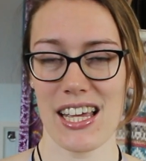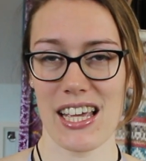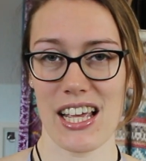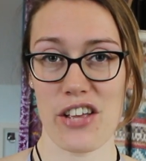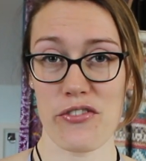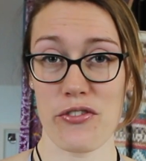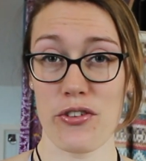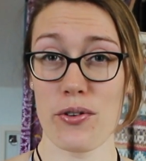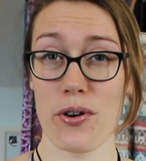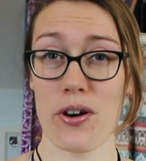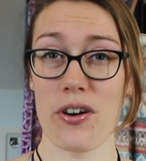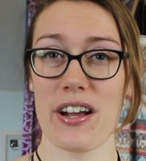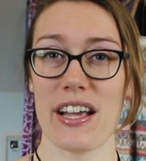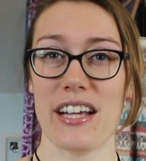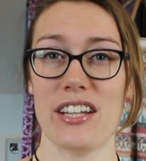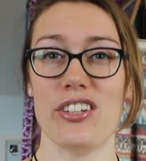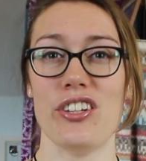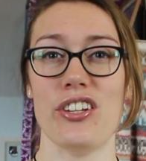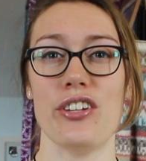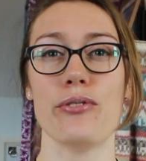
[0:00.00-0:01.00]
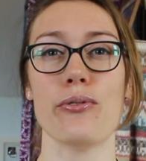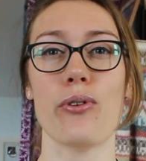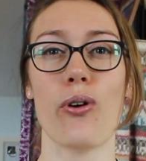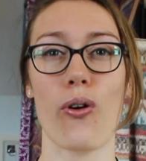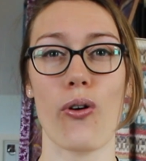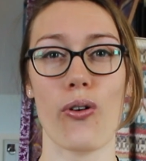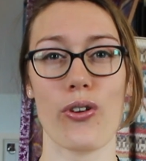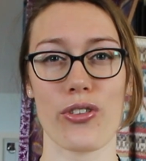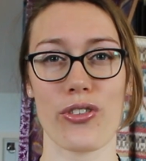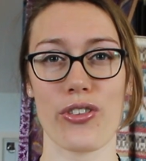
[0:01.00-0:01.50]
If you are a new
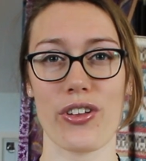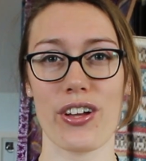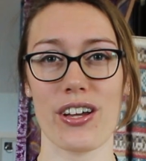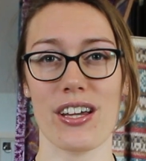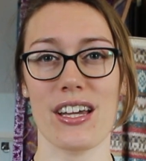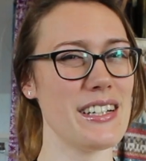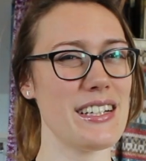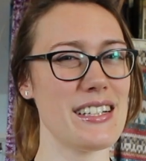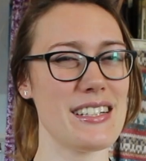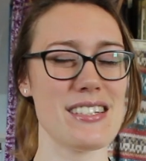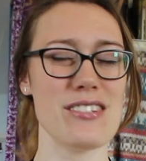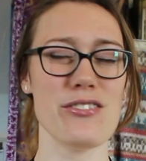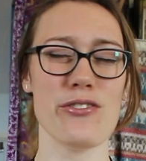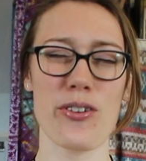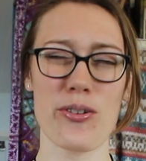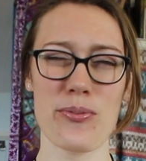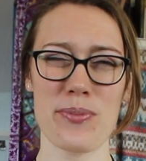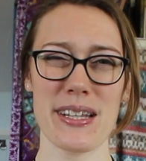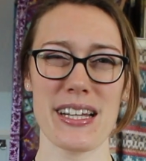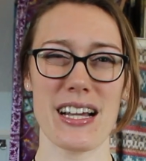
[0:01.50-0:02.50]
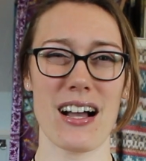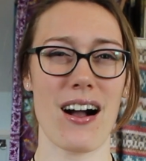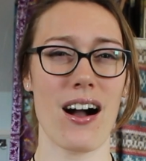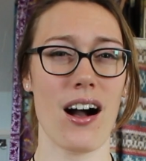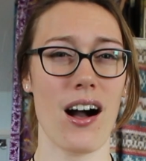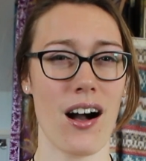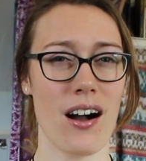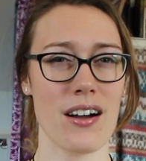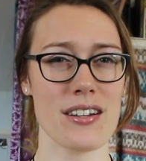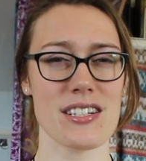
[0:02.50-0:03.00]
author, it's normally
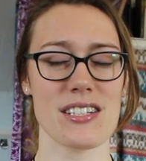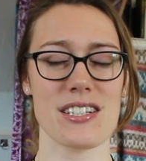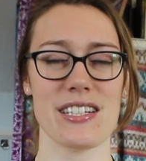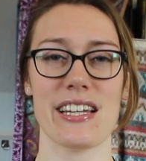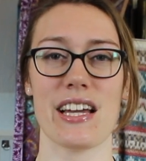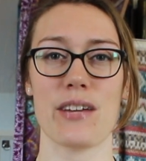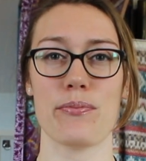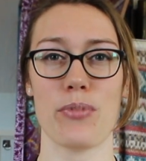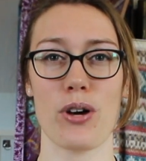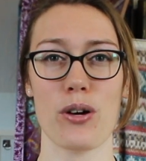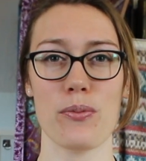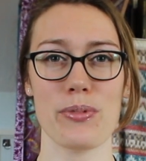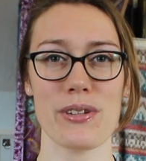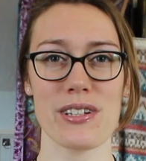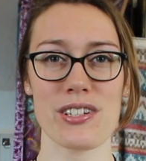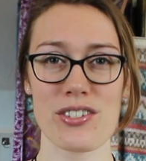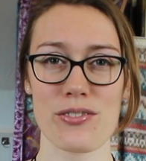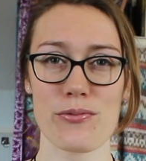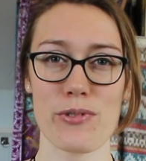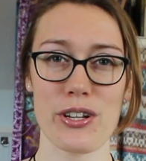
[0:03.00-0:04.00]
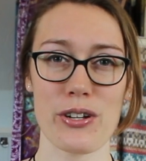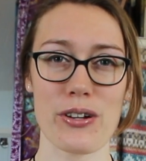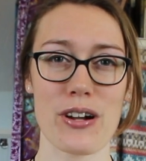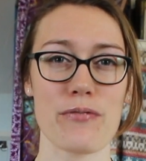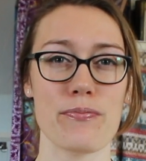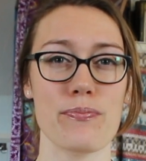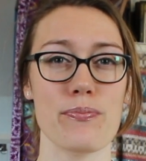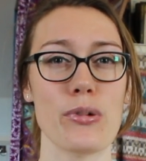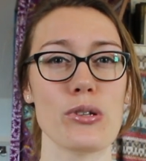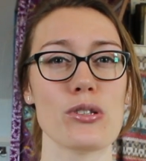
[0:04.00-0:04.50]
harder to get published when you
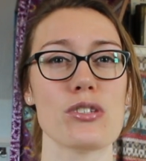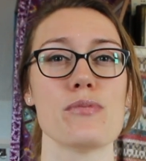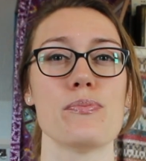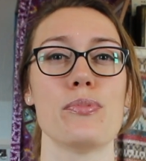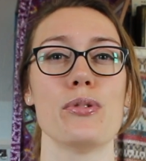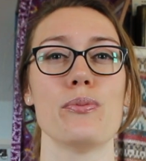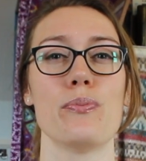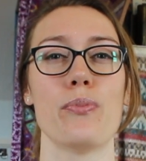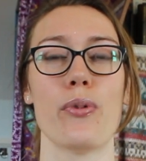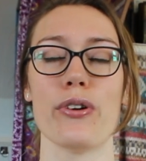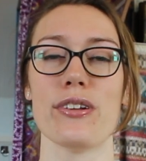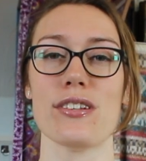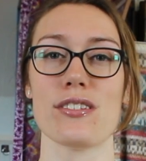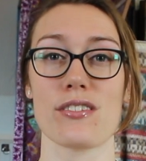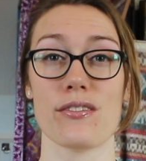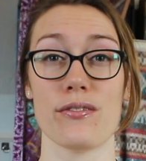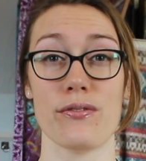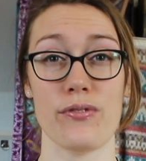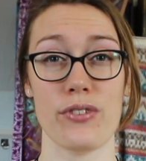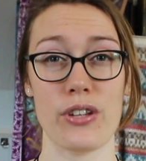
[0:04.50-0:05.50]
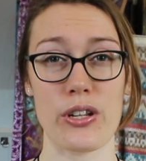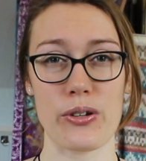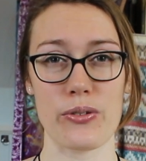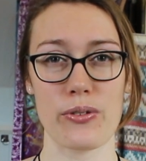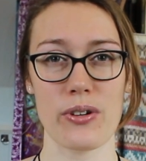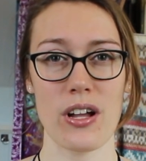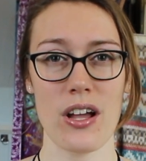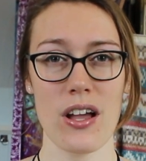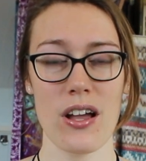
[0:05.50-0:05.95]
have multiple points of view.